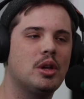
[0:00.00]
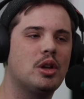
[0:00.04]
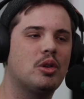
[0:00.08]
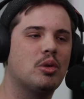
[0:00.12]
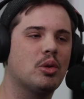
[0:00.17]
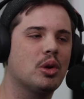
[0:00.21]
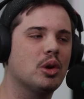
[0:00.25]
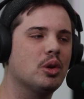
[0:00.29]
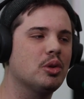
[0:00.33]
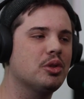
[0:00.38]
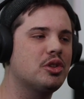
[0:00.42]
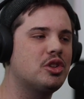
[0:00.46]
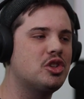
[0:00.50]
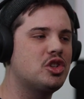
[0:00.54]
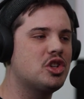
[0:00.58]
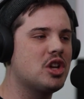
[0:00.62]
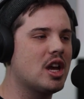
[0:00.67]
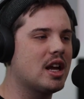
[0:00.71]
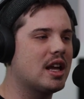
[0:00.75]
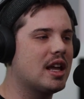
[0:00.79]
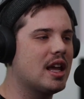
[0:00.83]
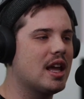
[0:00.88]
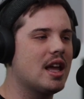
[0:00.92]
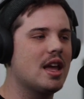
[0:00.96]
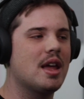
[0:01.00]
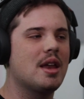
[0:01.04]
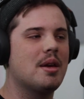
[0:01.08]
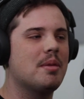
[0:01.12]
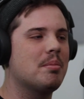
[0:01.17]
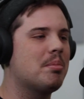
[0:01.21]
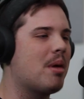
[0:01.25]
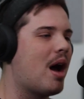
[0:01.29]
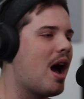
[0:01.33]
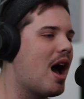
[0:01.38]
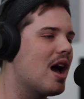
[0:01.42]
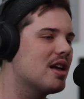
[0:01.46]
We grilled
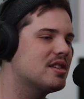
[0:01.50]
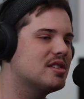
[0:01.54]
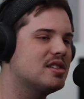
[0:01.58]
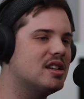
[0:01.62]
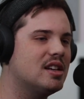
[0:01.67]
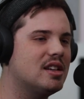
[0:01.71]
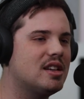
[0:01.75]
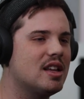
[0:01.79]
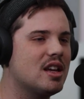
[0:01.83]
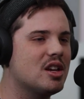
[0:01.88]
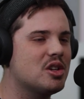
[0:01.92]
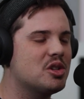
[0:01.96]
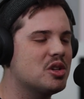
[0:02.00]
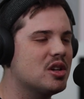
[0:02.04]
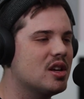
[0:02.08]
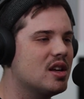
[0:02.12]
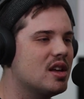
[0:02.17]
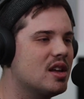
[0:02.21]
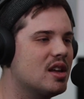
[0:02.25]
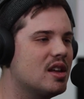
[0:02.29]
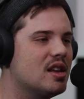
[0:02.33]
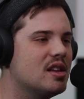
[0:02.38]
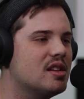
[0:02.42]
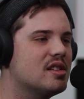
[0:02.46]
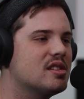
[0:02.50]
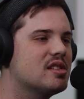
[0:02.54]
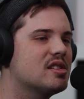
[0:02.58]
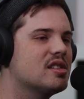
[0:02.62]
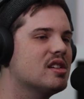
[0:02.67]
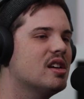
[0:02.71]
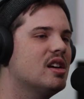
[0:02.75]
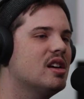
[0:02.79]
chicken, pasta dishes.